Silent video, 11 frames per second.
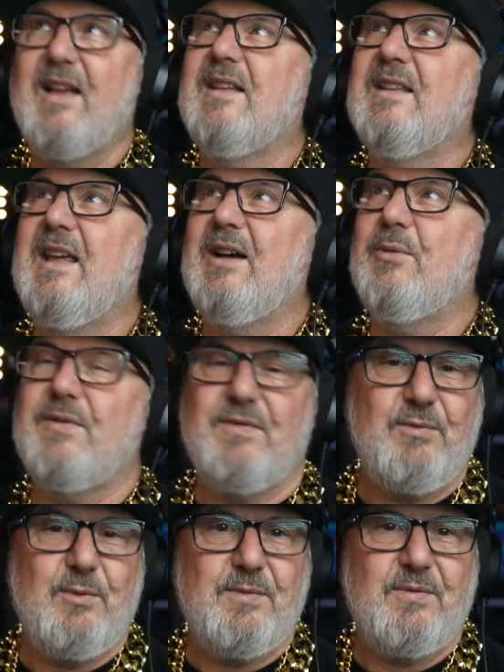Now
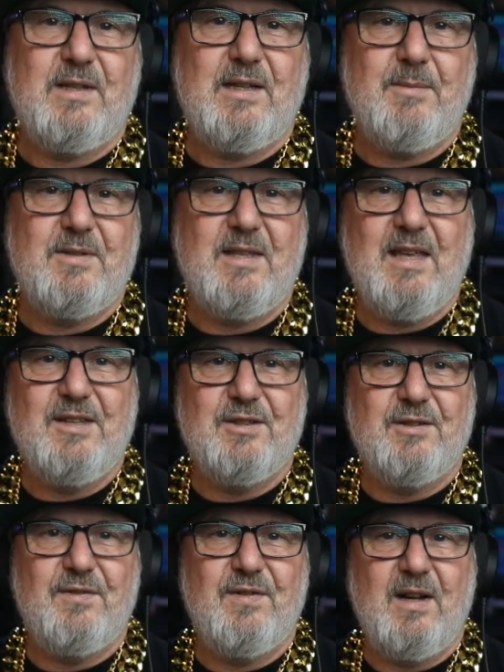we've come to the end
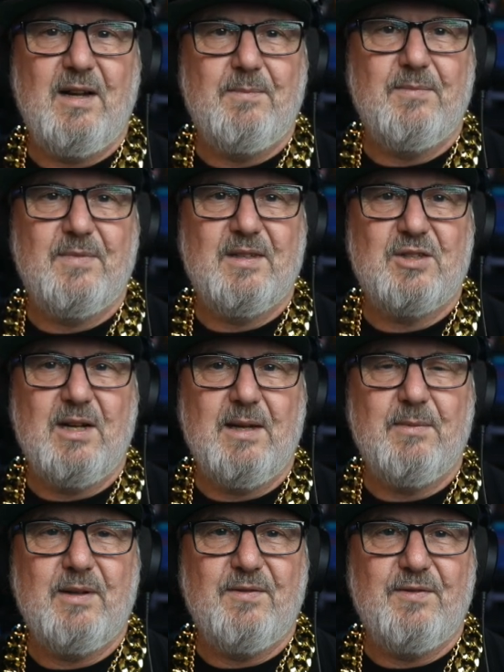of the
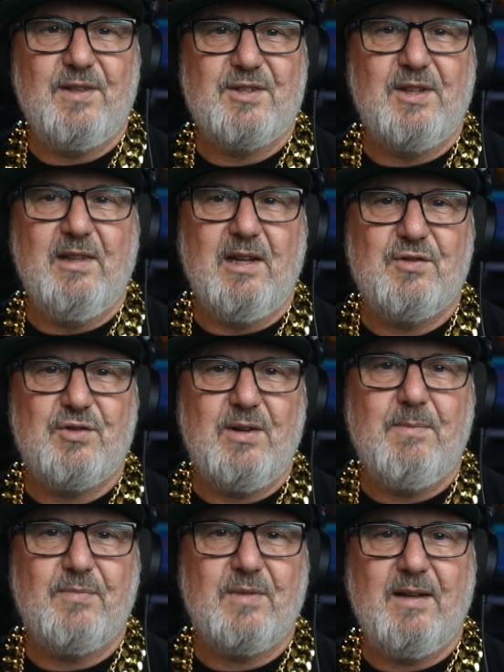time for this live stream.